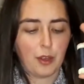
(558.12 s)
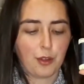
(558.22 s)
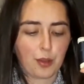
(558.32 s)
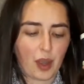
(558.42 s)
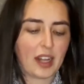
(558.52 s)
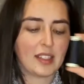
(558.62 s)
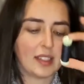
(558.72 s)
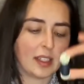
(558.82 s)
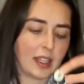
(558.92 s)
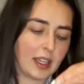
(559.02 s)
threads
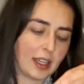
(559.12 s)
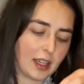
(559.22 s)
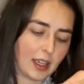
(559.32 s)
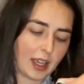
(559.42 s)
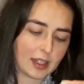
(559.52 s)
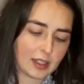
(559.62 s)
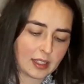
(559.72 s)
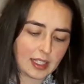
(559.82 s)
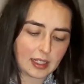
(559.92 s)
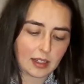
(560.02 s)
in here and
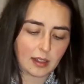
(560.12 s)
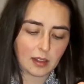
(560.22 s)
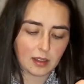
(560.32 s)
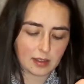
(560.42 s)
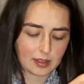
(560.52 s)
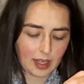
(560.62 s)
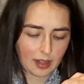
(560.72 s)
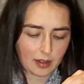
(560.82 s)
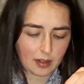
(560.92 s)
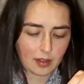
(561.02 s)
needles
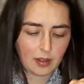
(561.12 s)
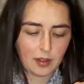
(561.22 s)
and